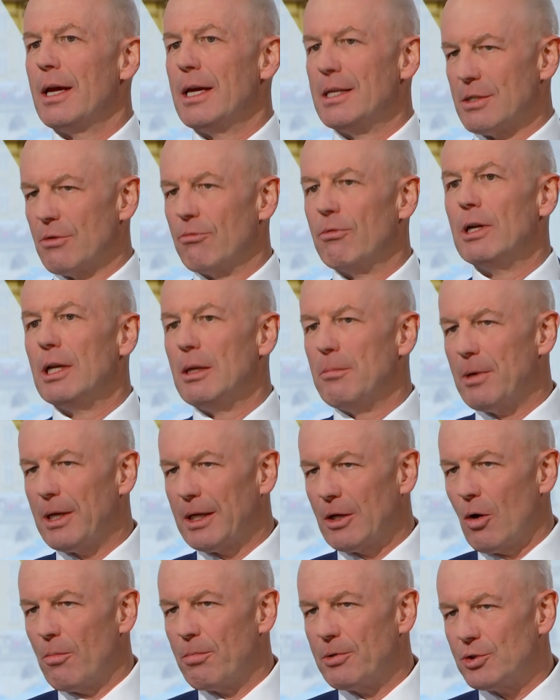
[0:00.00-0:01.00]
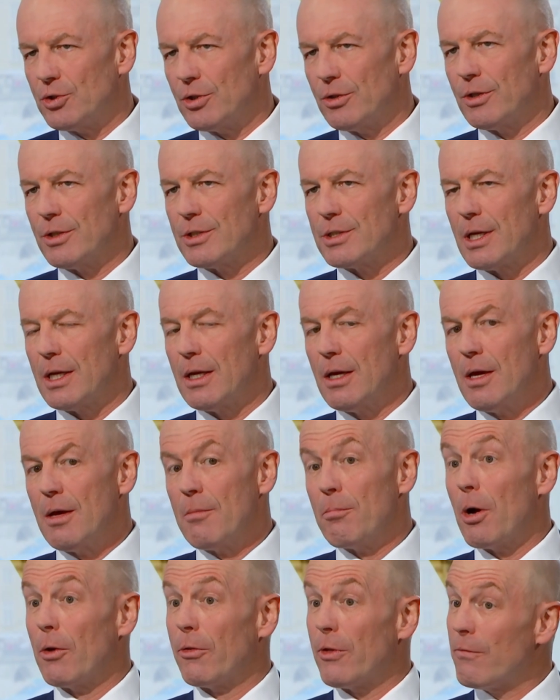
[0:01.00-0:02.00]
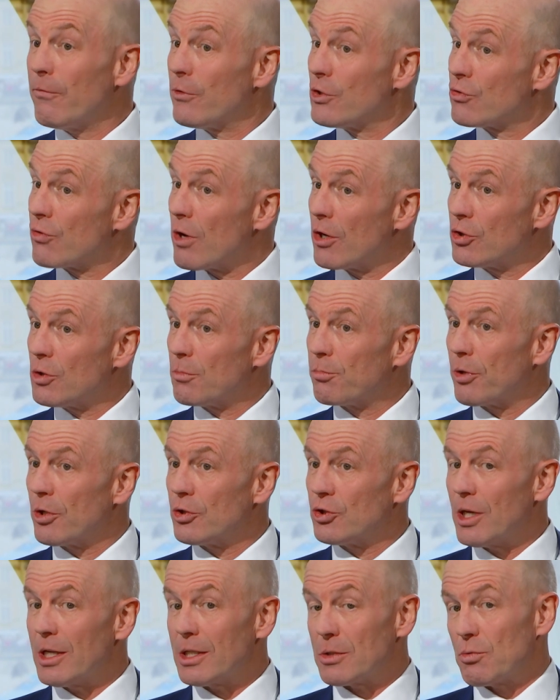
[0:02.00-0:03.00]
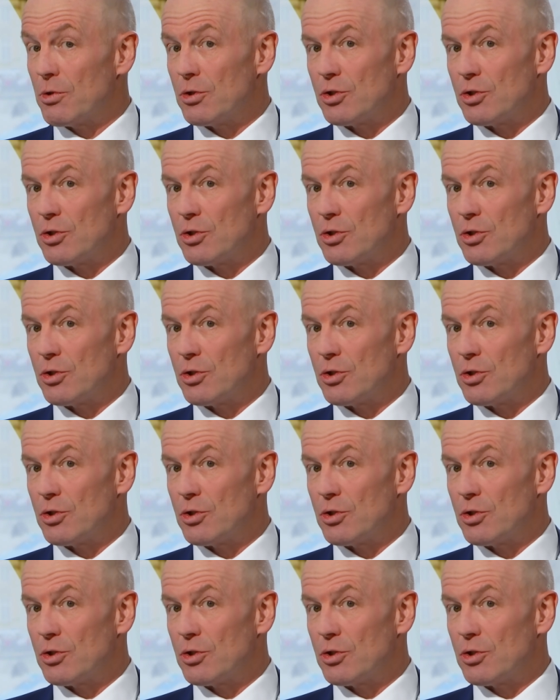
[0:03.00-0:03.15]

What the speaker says: is a really big opportunity. Both infrastructure projects,